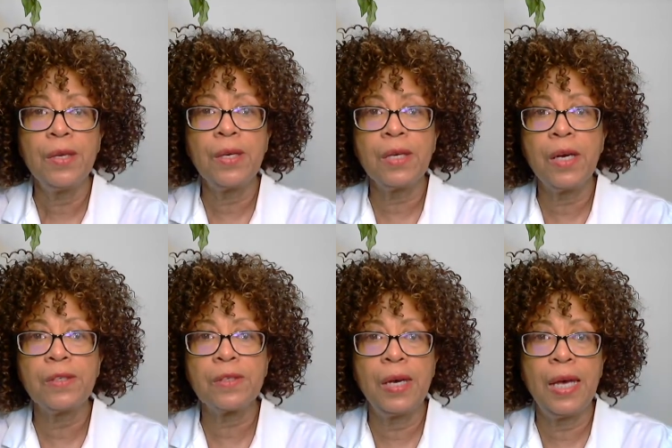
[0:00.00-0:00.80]
You can
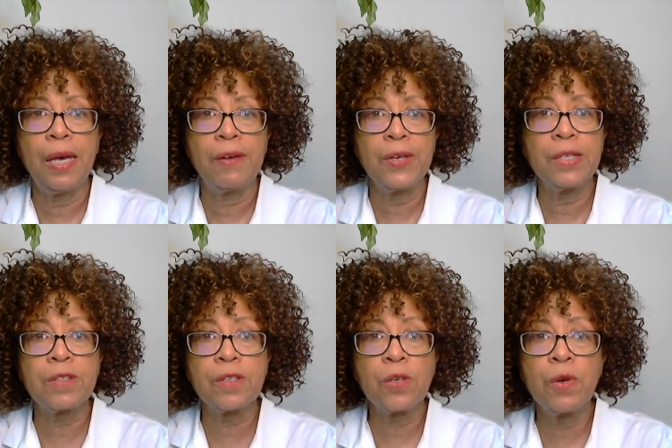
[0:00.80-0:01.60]
also have a
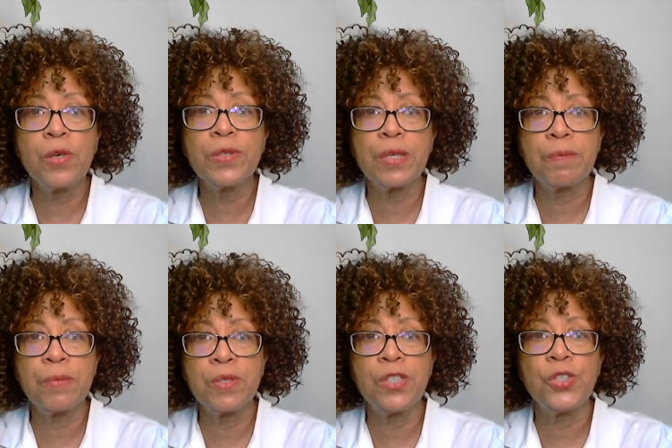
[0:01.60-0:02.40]
sclerosing
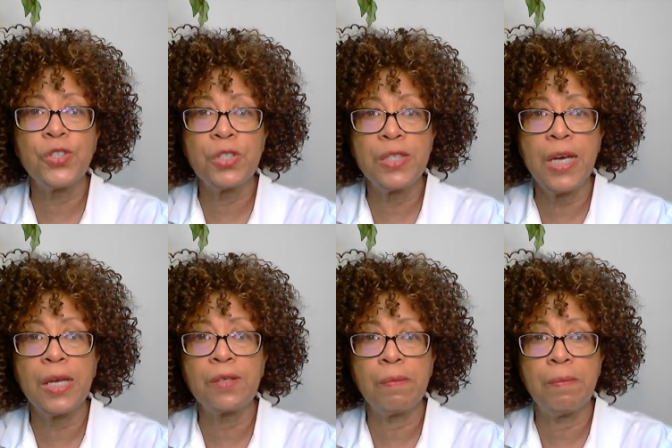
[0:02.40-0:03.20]
procedure
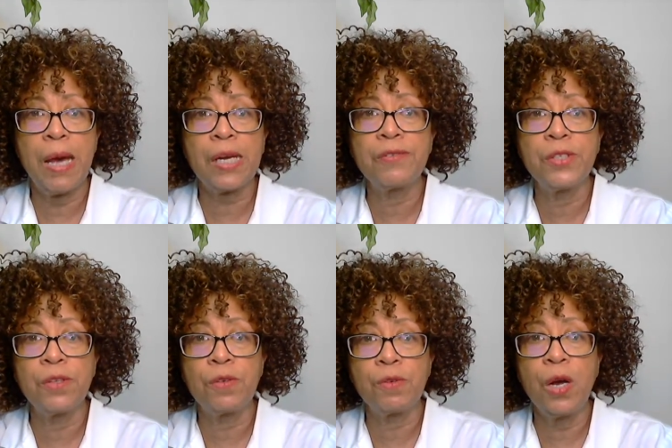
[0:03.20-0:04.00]
done on the back of your
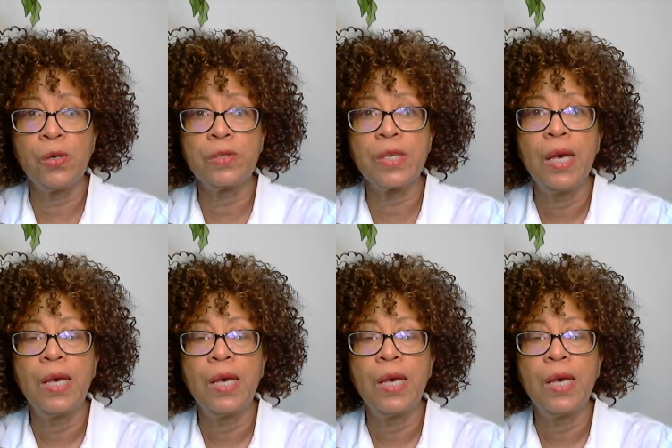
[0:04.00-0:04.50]
throat